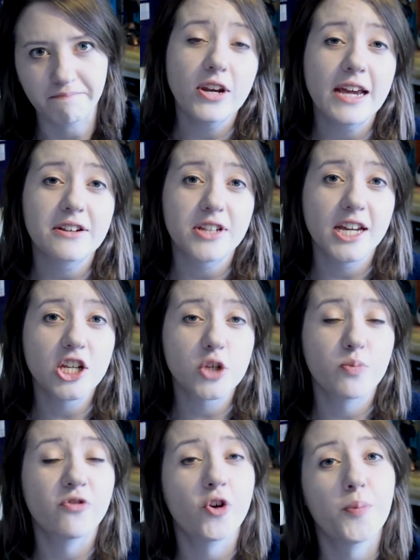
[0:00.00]
The next day,
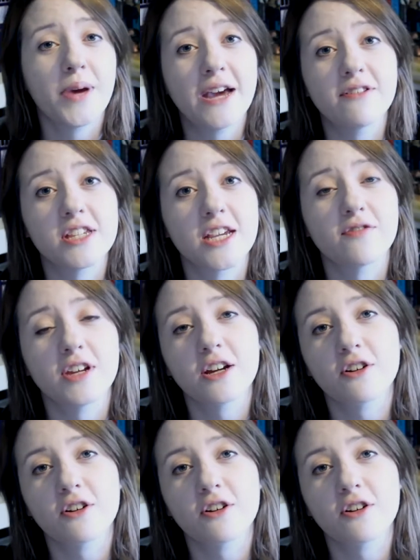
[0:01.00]
just before parents' evening,